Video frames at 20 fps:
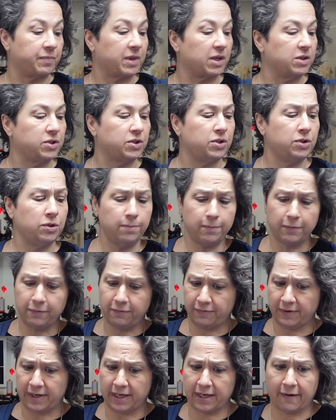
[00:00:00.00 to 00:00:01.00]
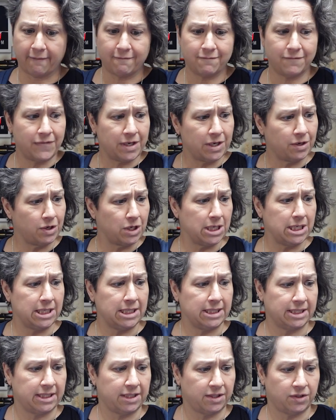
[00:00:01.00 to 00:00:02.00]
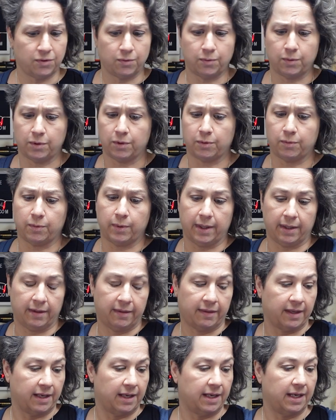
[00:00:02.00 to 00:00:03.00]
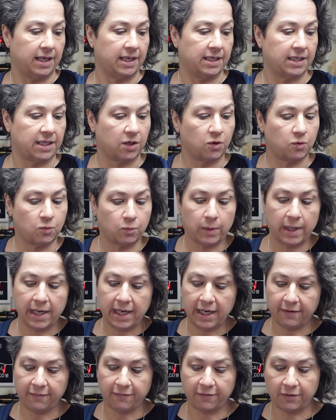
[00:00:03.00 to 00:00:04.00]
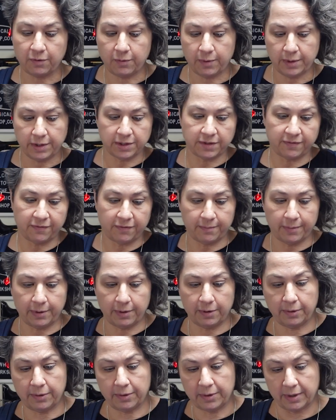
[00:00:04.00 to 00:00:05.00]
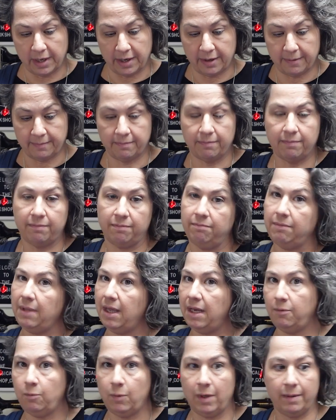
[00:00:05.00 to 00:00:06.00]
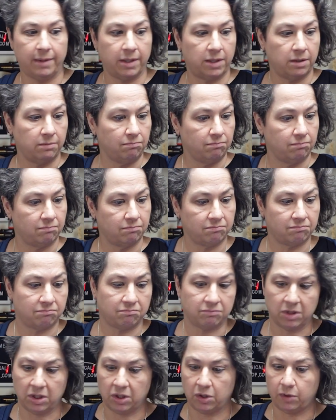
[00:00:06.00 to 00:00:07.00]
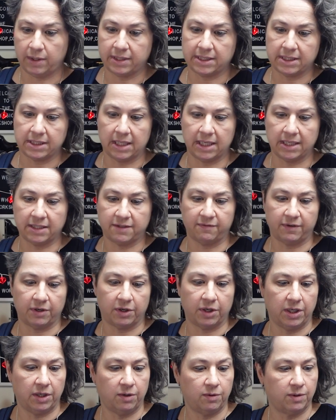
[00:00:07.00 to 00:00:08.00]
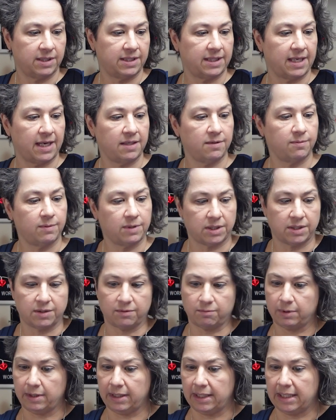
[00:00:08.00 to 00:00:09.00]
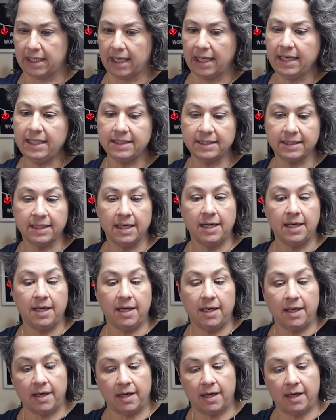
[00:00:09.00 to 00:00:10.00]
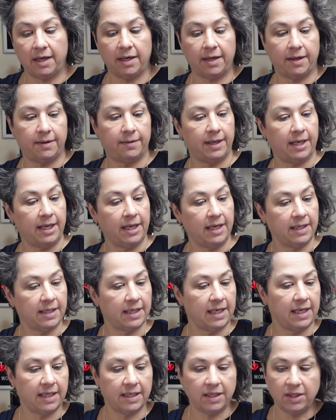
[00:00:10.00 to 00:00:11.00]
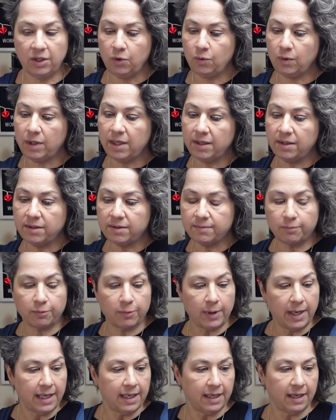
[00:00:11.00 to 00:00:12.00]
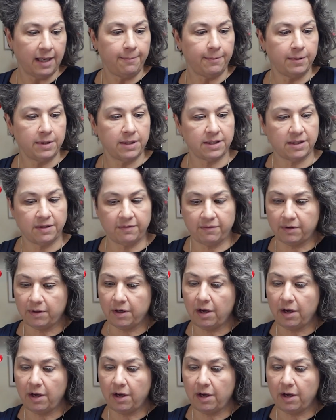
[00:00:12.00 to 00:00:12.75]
Super fun, very easy to work with, and great for quilts for both men, women. You know, it's very unisex, which is really nice. And you can break it up into different